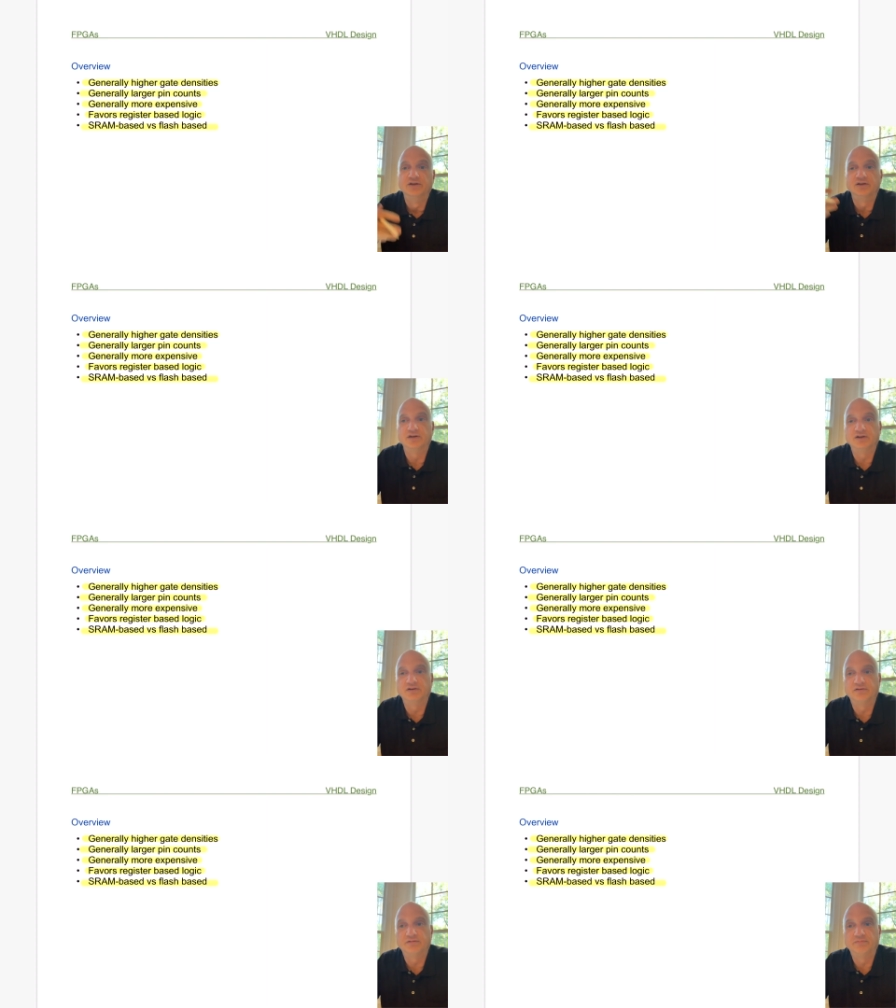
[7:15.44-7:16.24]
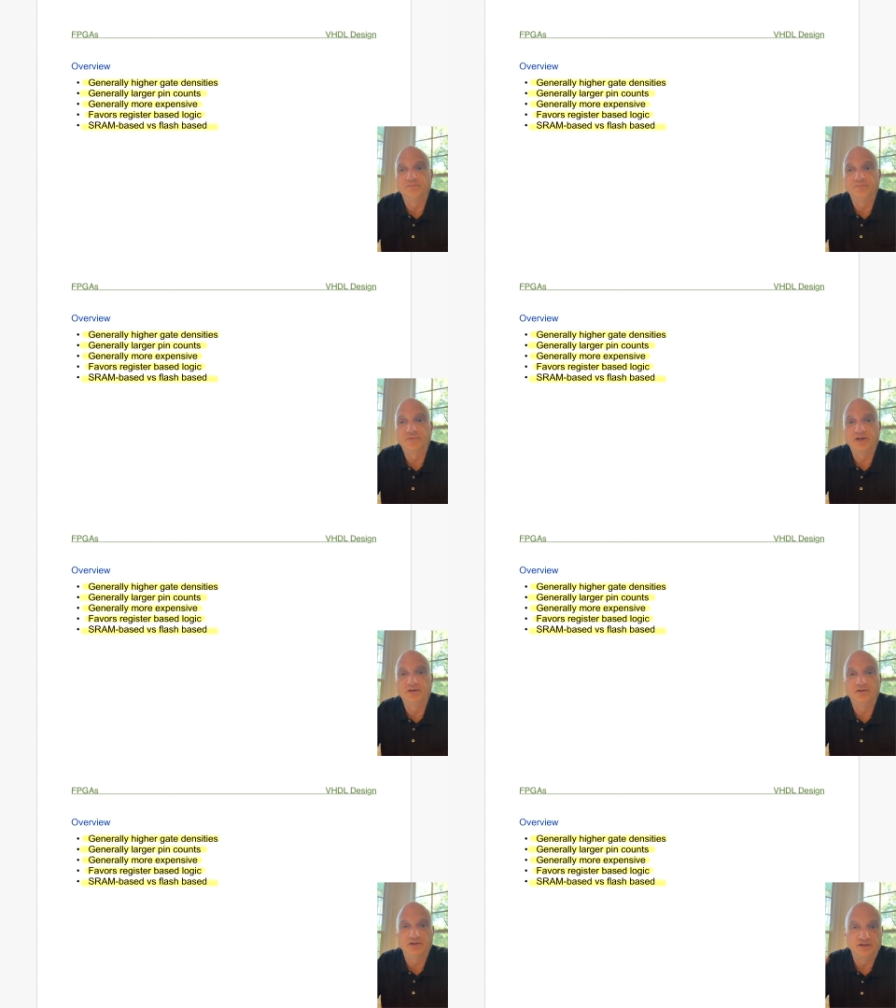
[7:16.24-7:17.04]

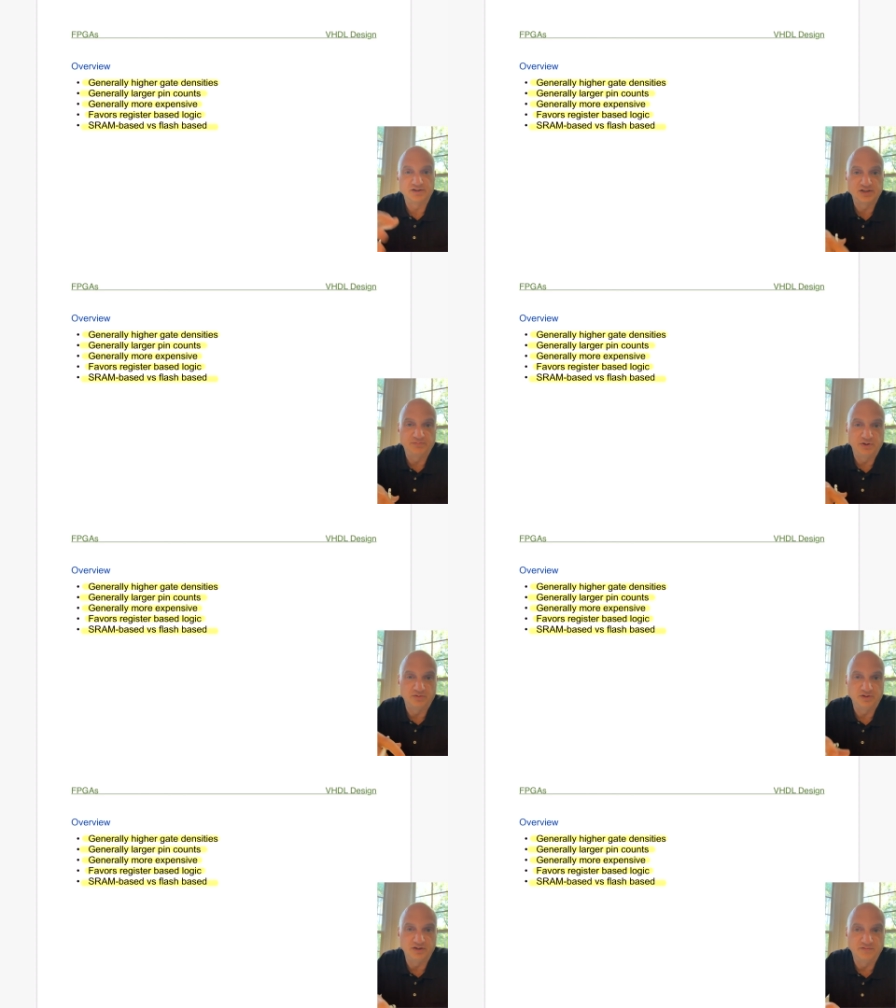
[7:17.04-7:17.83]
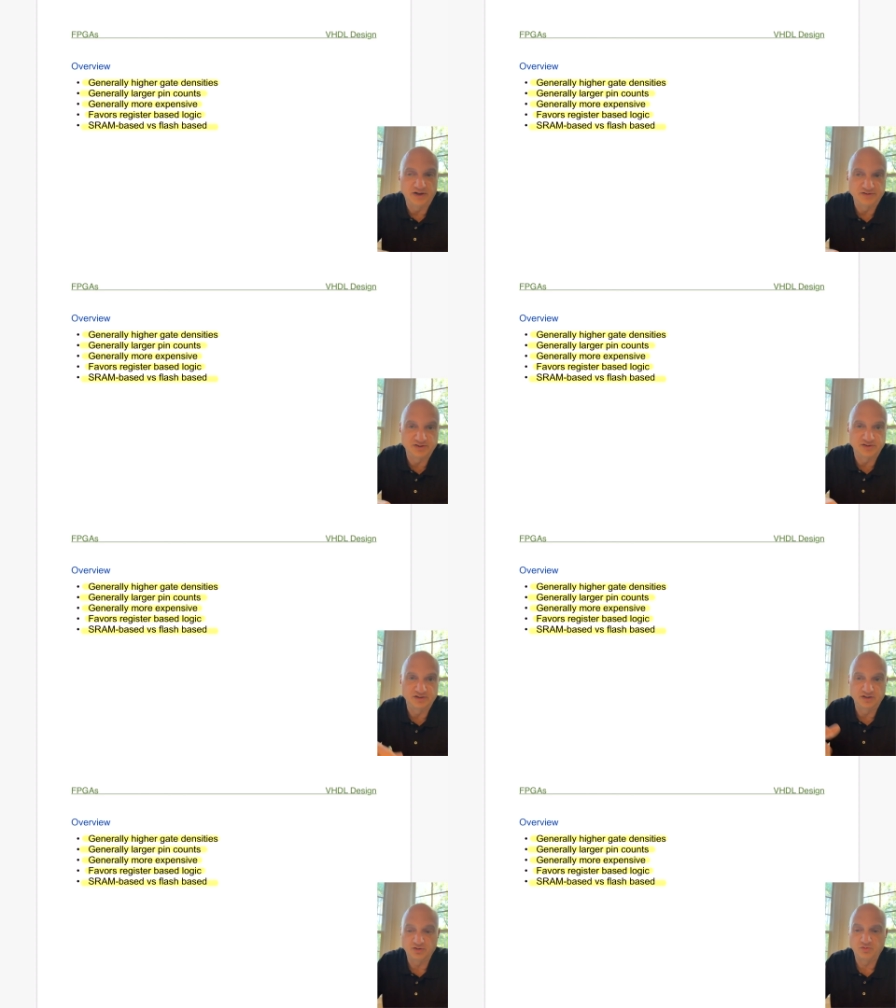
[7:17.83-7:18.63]
than the CPLD devices,
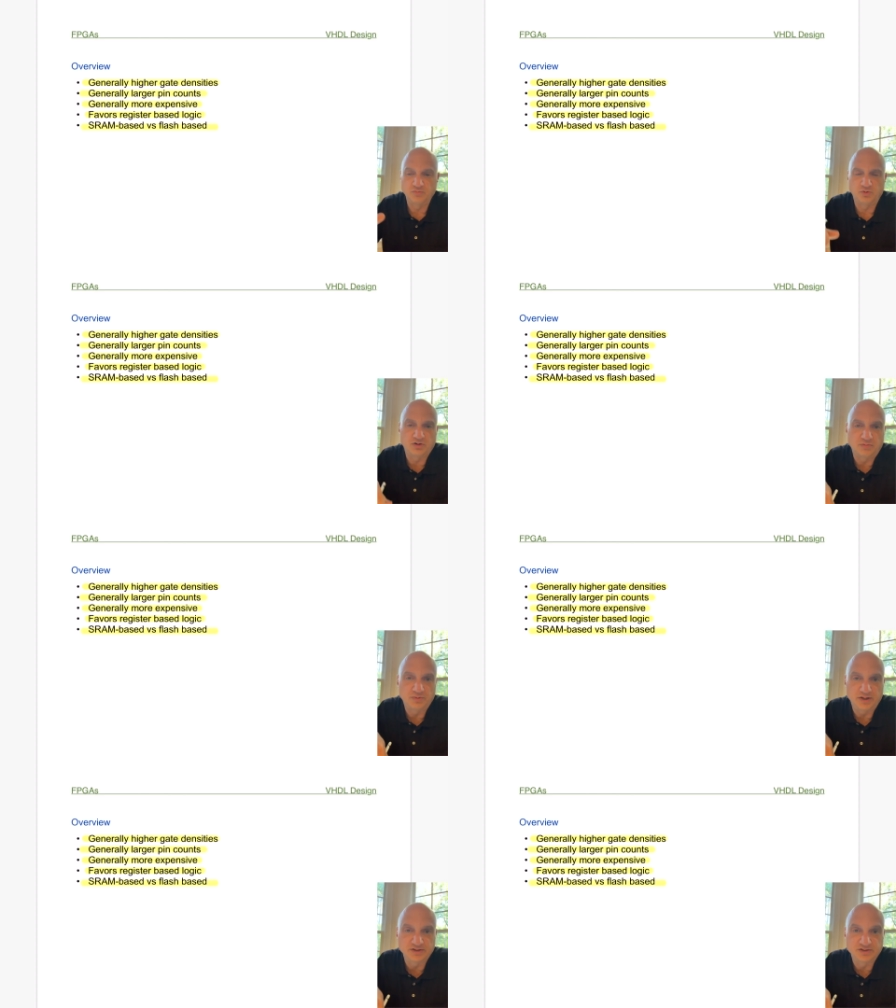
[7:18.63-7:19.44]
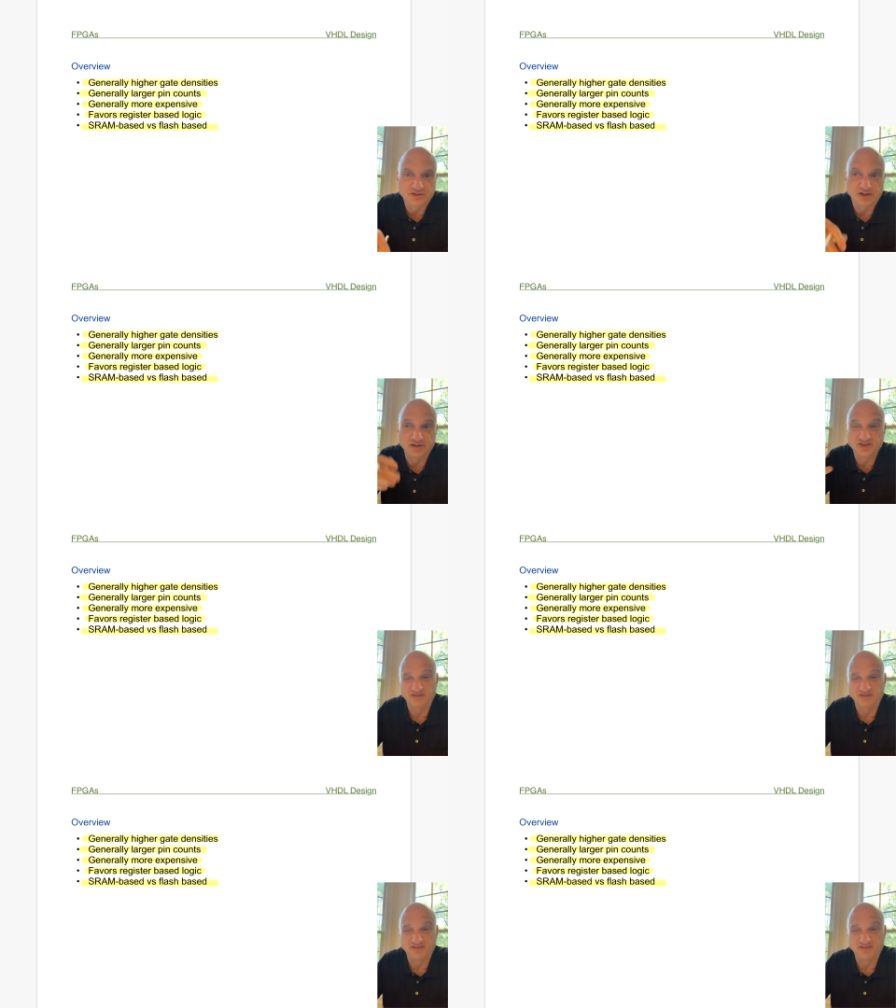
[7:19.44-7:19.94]
and can hold more complex designs.